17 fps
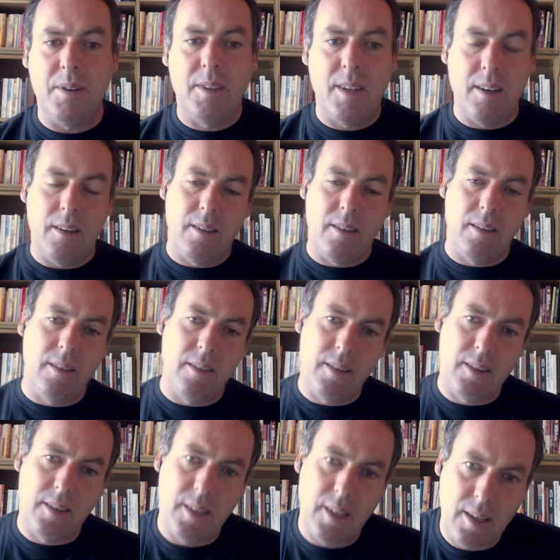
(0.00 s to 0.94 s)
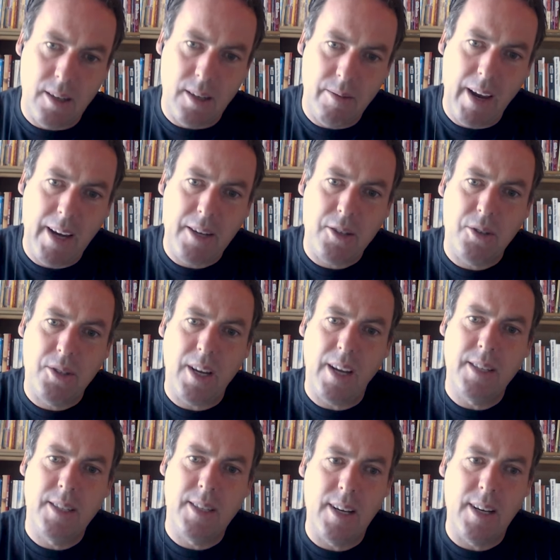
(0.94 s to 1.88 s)
The, the
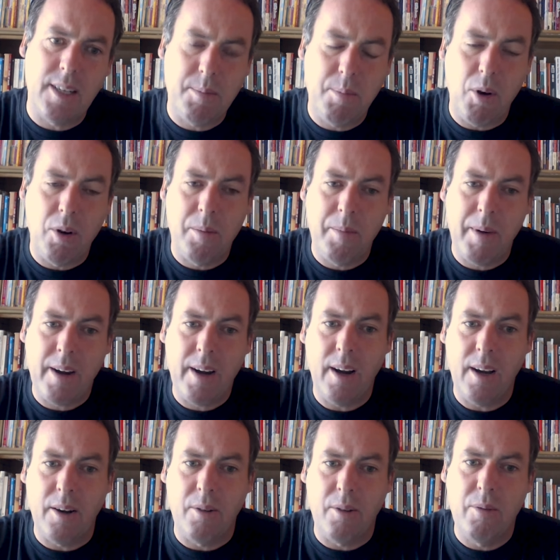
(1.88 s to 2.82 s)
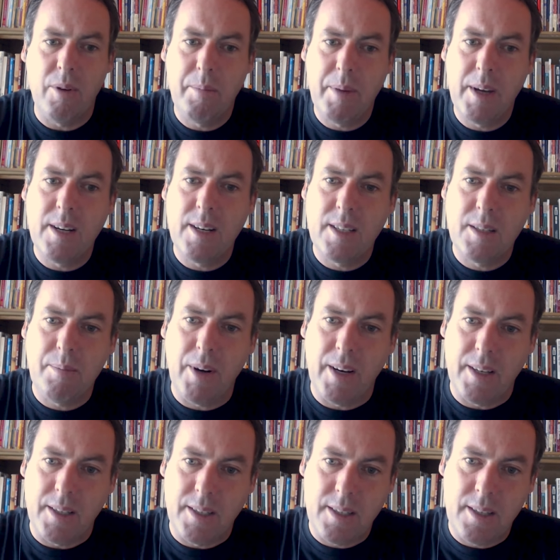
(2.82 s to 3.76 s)
exercise that I spoke about earlier, repeated
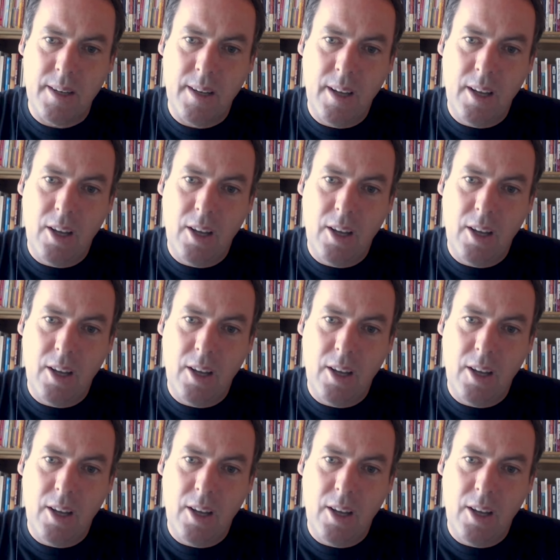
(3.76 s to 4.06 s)
sprints,